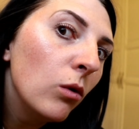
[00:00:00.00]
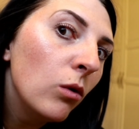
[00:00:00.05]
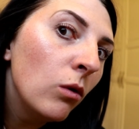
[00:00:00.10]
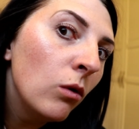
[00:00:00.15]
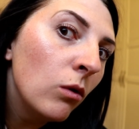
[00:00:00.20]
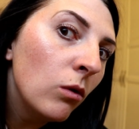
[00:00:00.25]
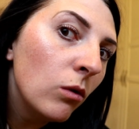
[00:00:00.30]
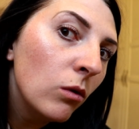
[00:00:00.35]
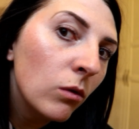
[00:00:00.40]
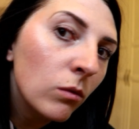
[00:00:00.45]

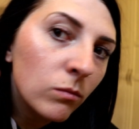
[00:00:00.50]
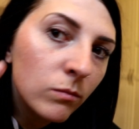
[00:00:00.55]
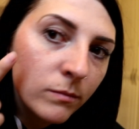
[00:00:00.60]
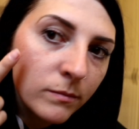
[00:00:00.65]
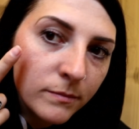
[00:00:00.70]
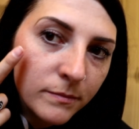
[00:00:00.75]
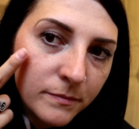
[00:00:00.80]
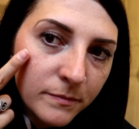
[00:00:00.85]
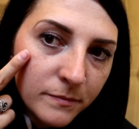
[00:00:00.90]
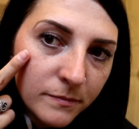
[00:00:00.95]
Oh!
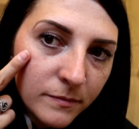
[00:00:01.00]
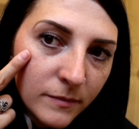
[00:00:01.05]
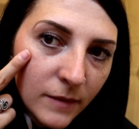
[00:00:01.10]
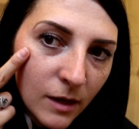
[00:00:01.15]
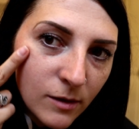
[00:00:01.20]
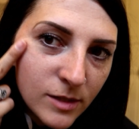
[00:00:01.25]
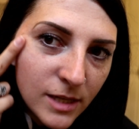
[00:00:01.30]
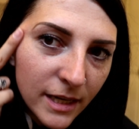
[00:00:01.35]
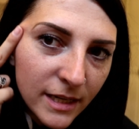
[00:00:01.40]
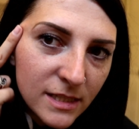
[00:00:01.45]
I
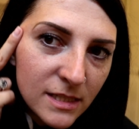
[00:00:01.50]
was like,